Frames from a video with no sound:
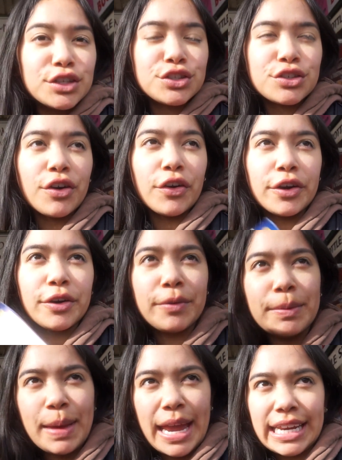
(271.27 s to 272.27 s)
So
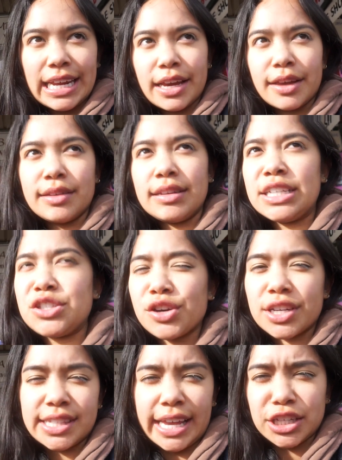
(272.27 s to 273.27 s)
we made it. It
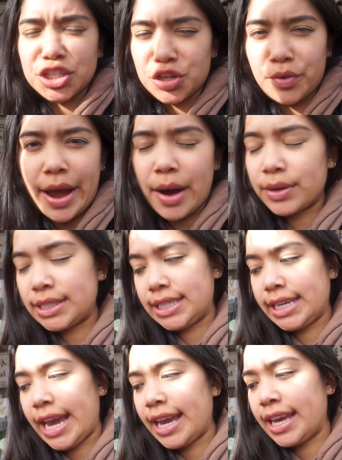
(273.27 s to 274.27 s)
took us like two hours
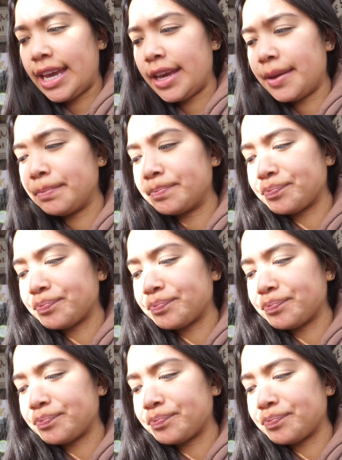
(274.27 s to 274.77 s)
to get here.